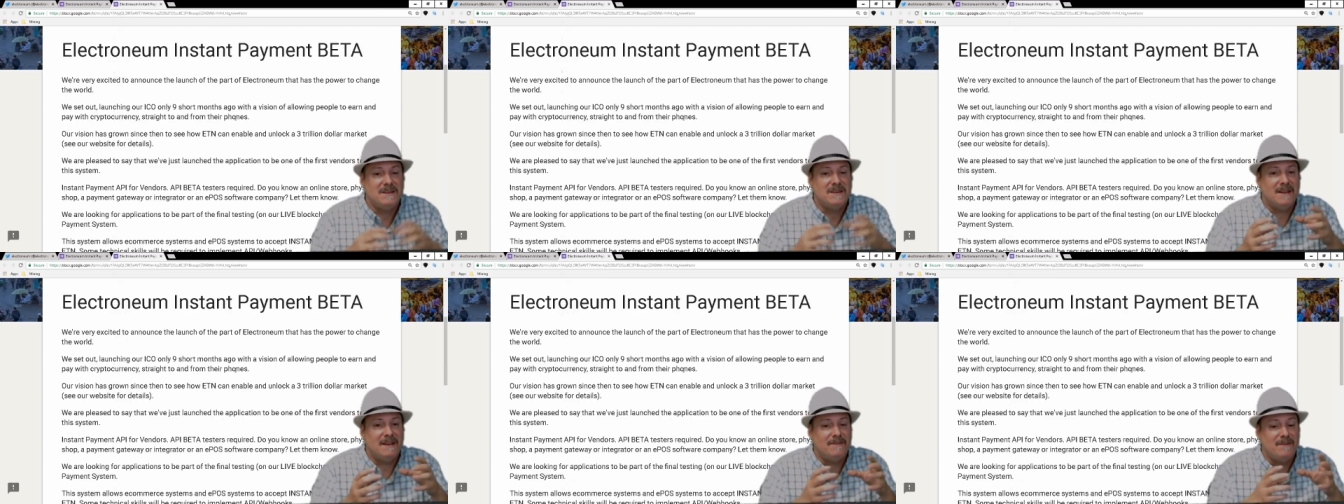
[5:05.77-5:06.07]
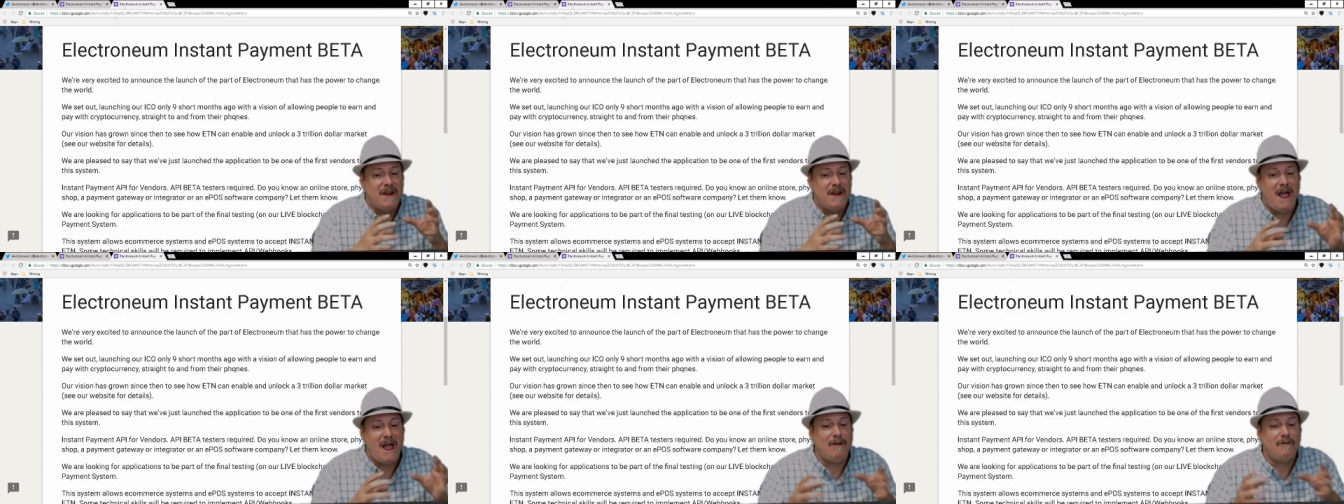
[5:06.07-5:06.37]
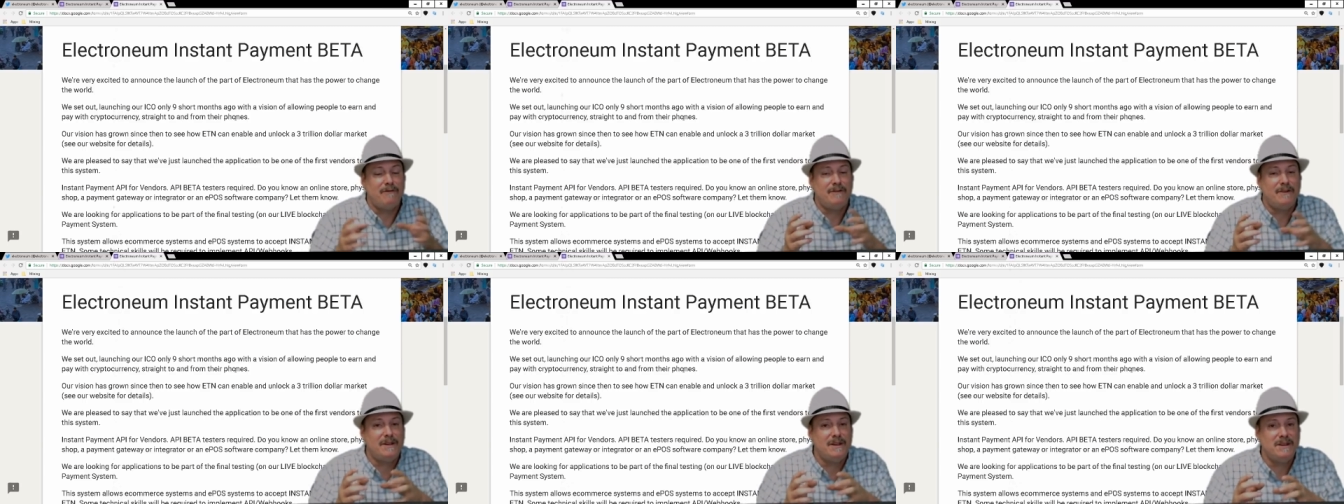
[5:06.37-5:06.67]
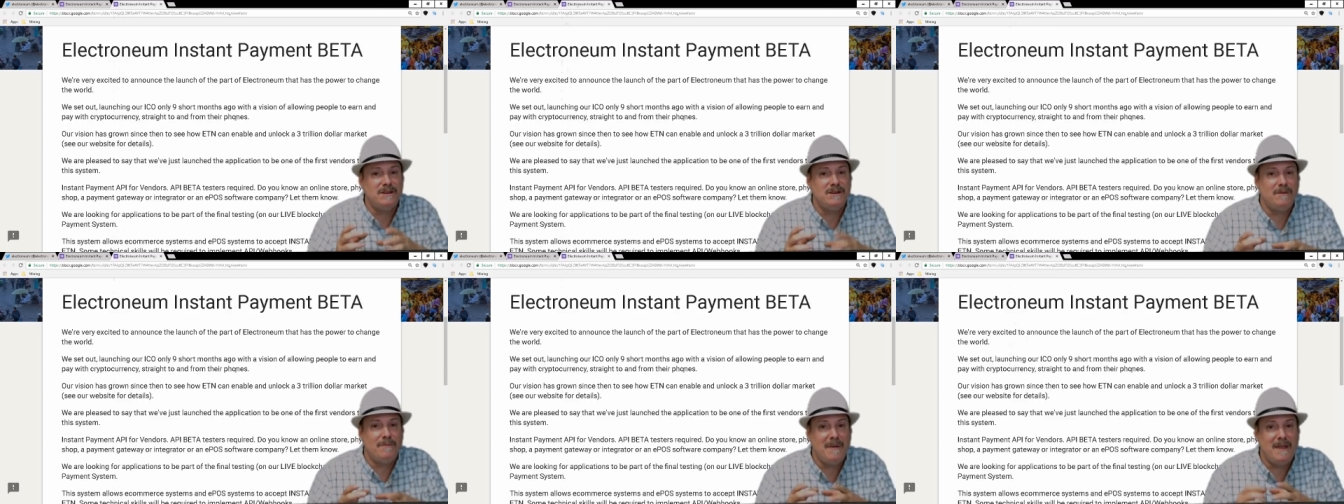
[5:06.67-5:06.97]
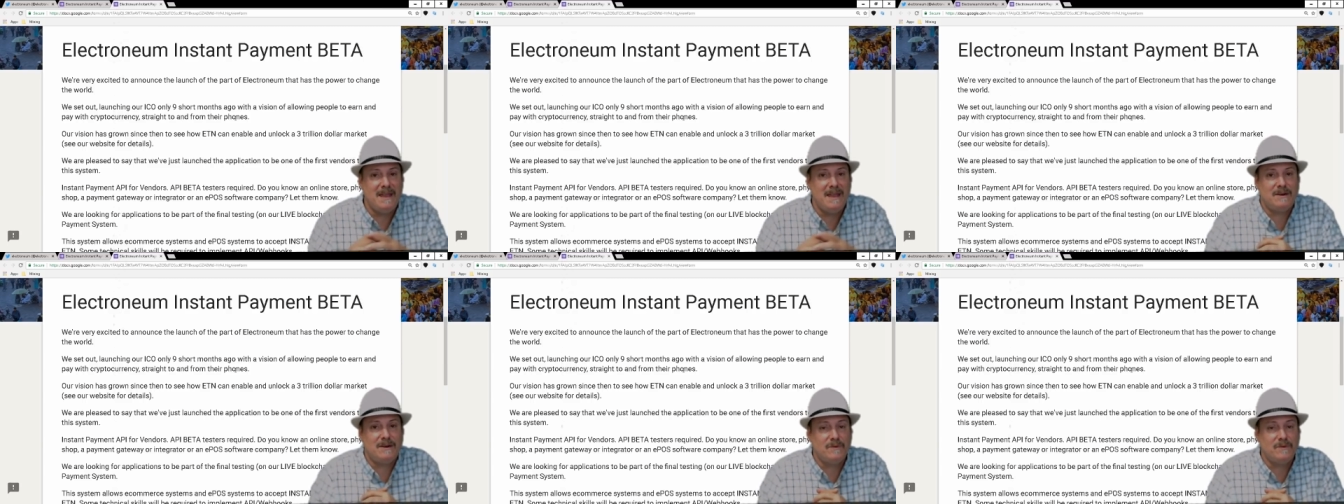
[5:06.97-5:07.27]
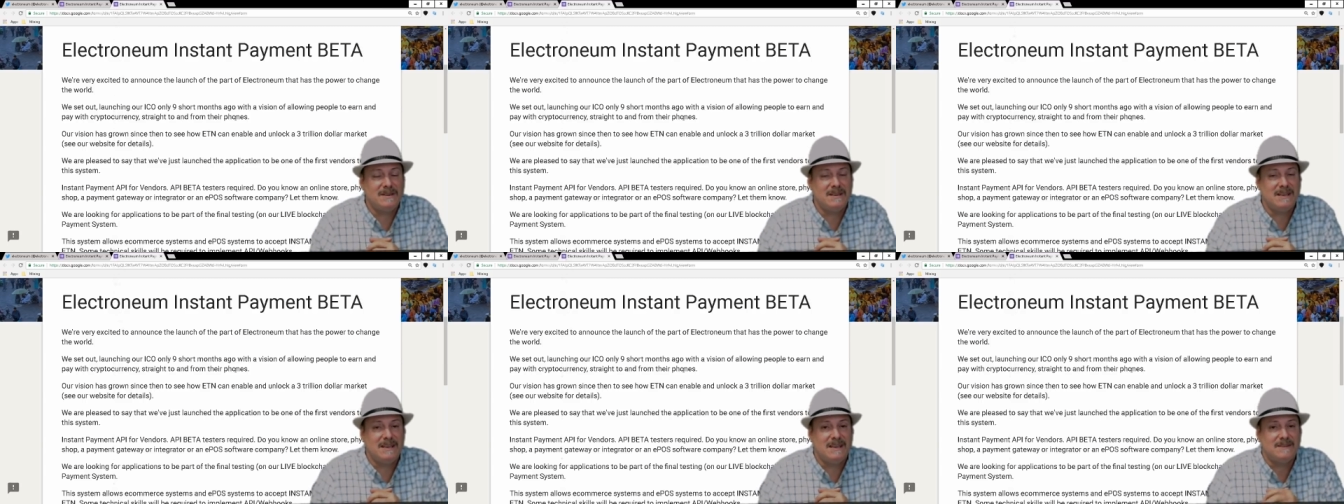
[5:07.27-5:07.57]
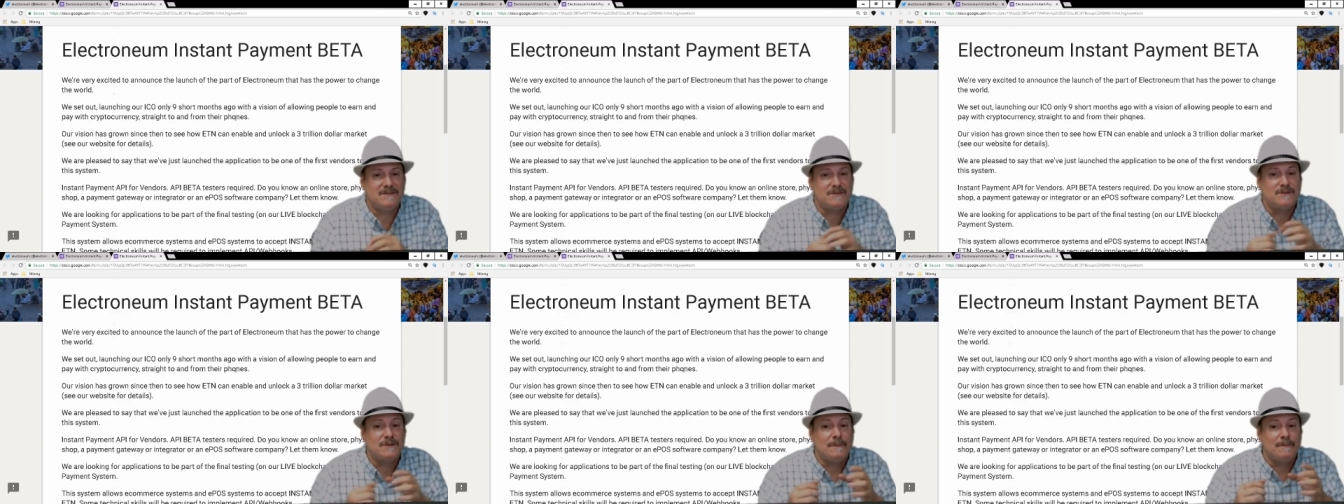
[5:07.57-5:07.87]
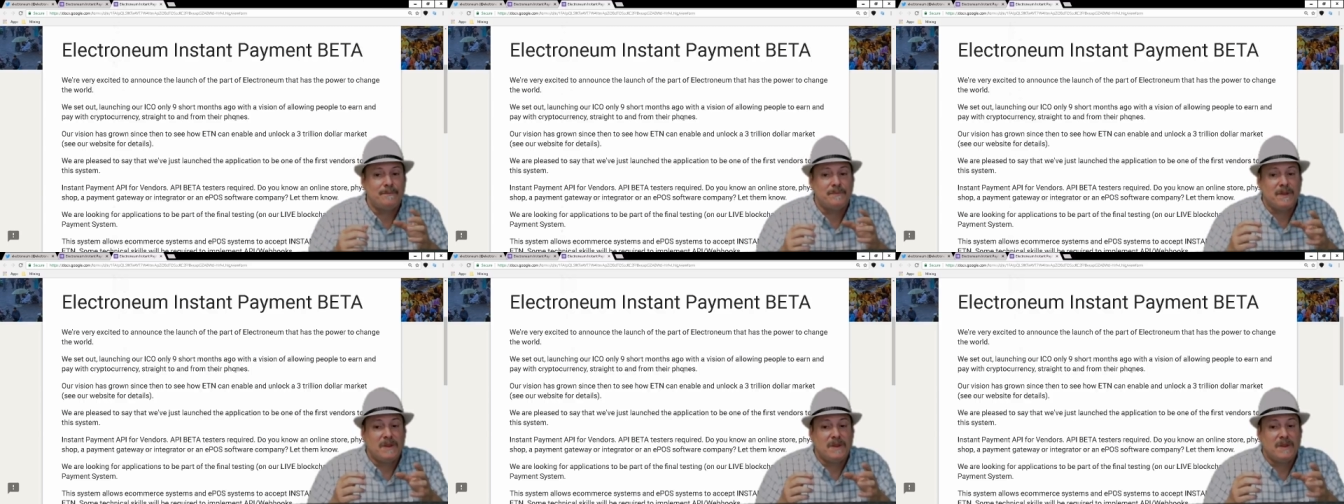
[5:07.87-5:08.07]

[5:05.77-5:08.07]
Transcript: You have your alpha and your beta release.